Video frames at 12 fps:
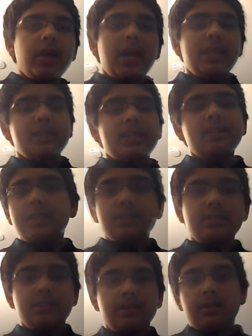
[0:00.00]
And then
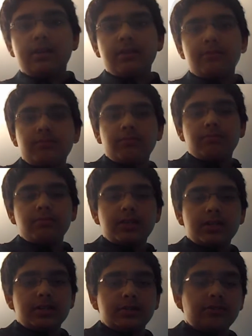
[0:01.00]
that's the
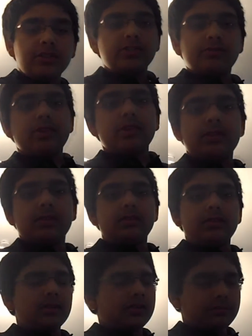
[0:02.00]
green screen,
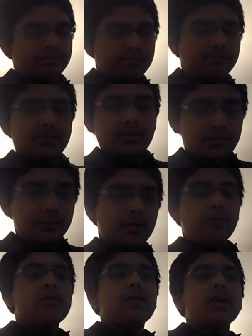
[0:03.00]
the computer
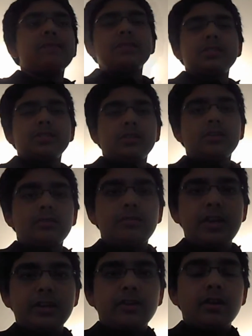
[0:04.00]
program isn't going to
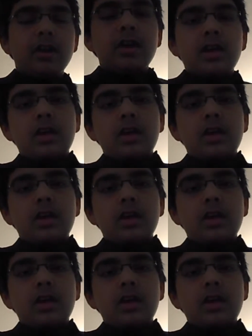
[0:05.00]
render